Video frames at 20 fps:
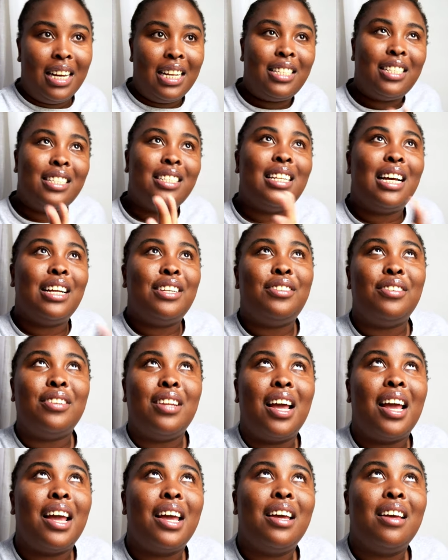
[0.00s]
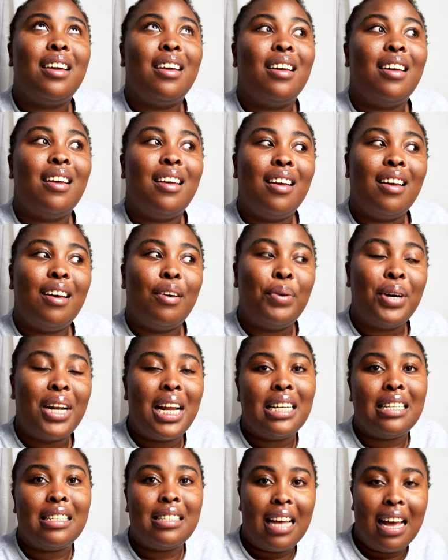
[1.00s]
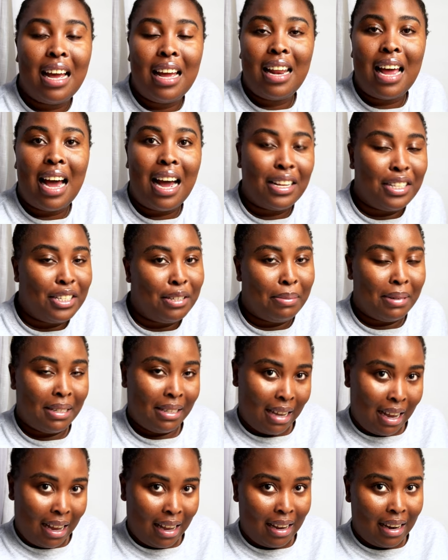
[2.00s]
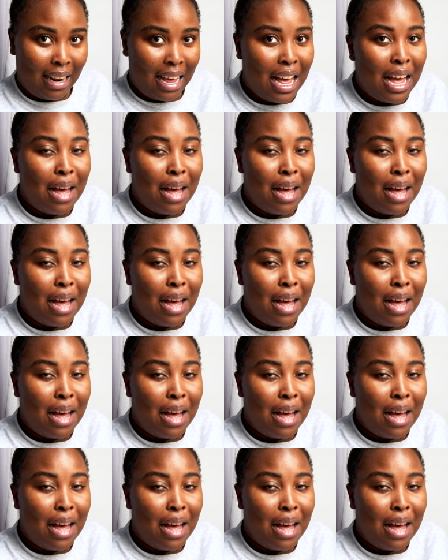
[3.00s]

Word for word: It's just that today, what I said had to be said.